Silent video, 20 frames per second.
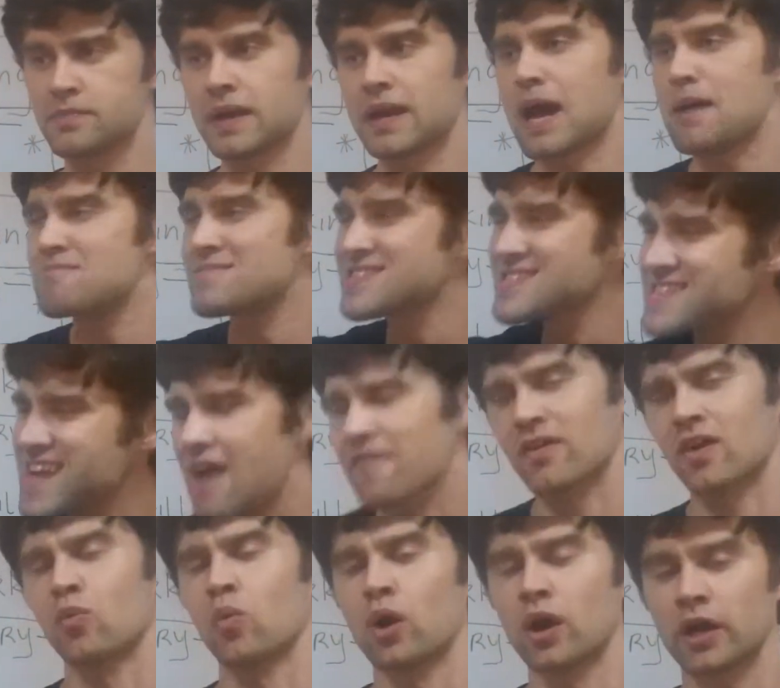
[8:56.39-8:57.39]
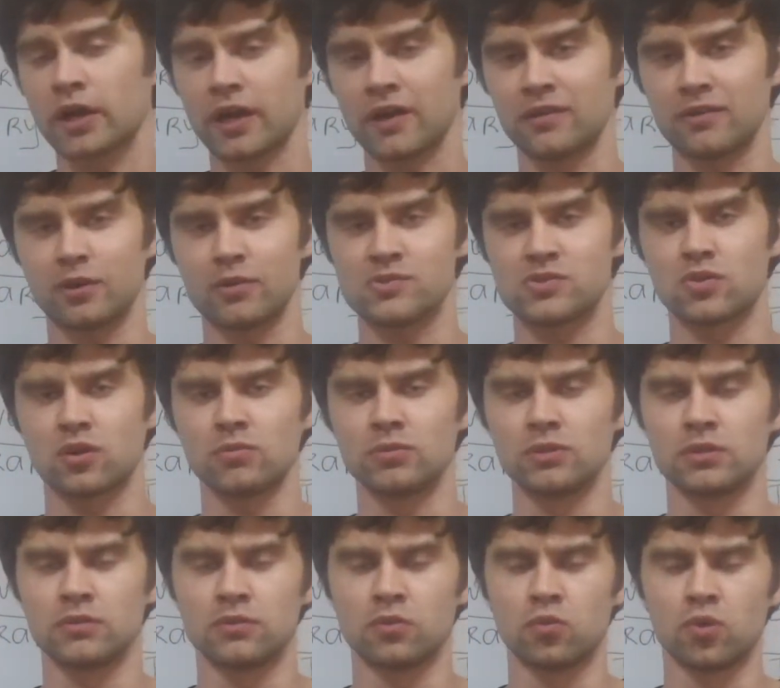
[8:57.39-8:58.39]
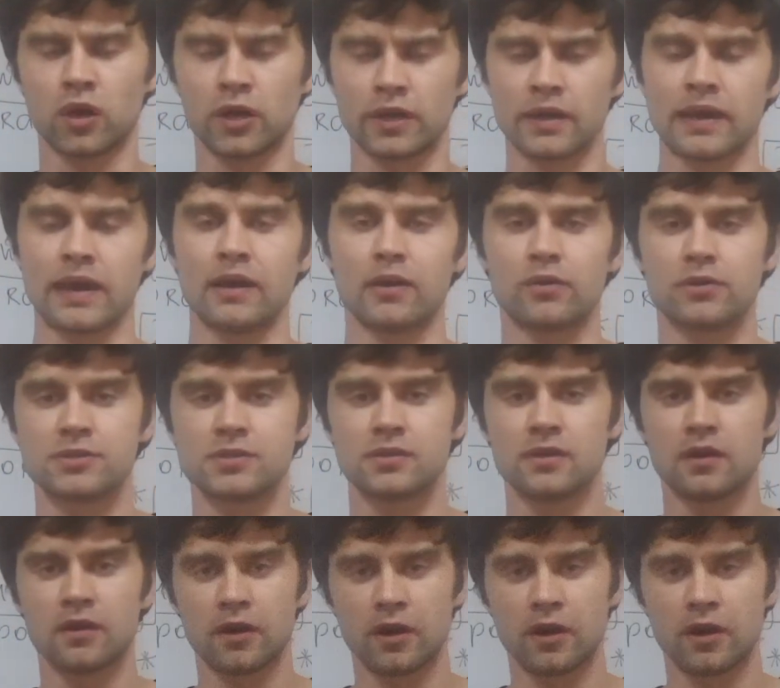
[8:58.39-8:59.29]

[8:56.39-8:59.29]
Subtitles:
but I'm never working those normal working hours.